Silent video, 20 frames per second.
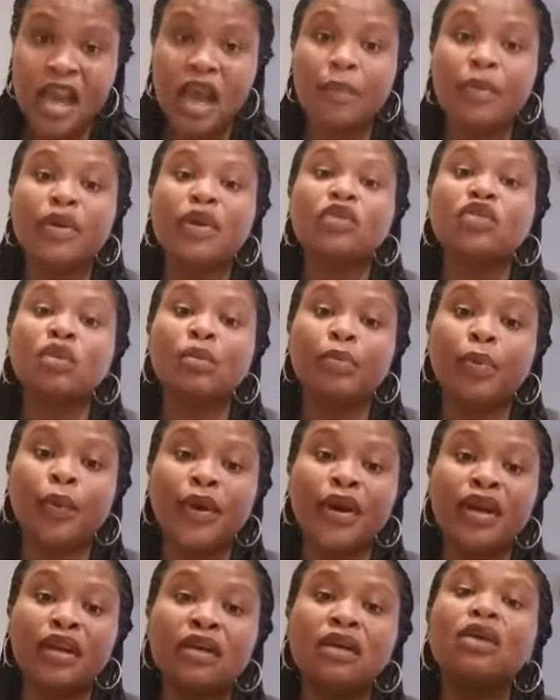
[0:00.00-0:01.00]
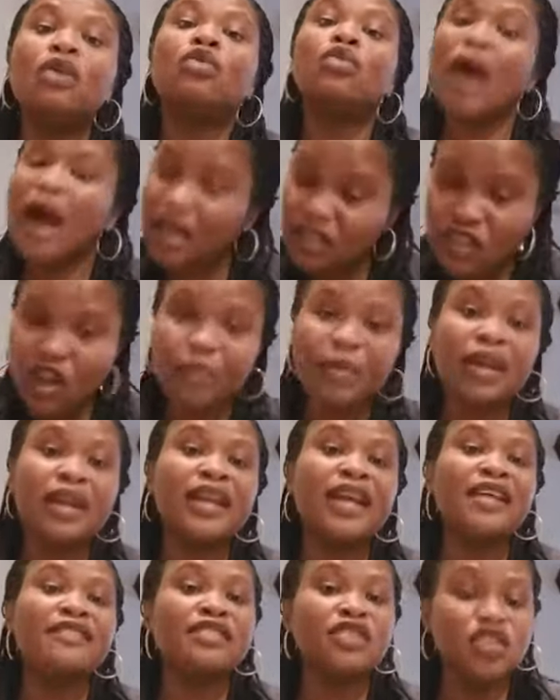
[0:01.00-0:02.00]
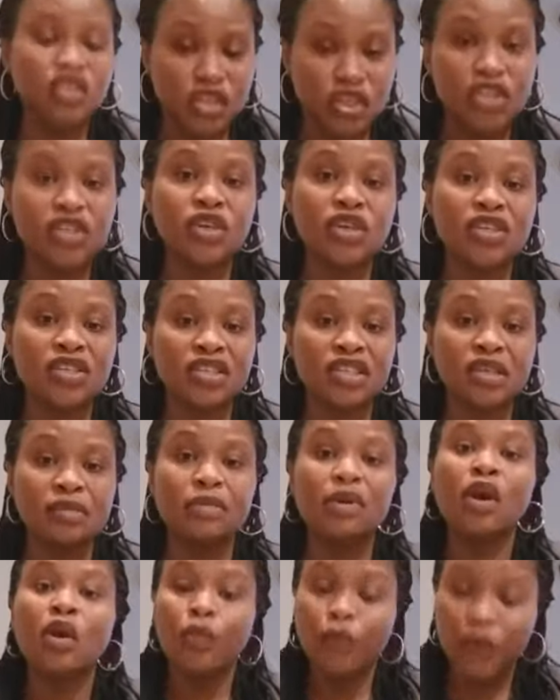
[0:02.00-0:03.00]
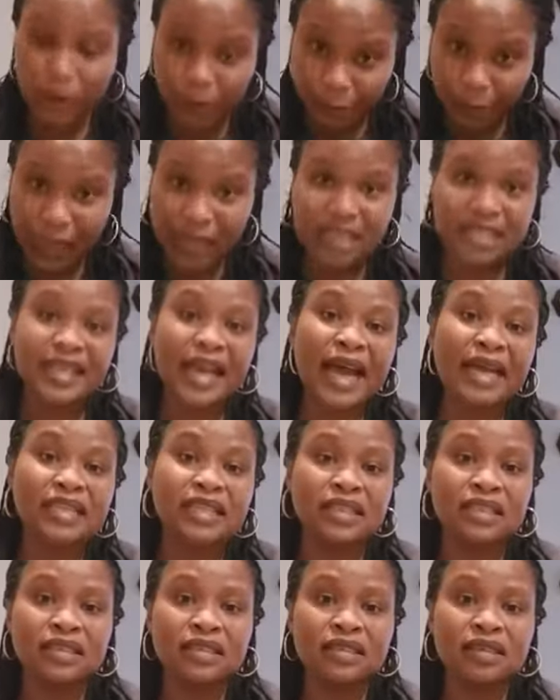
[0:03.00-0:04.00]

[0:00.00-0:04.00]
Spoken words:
and begin to pray, rise up and live in Jesus' name. Replace that.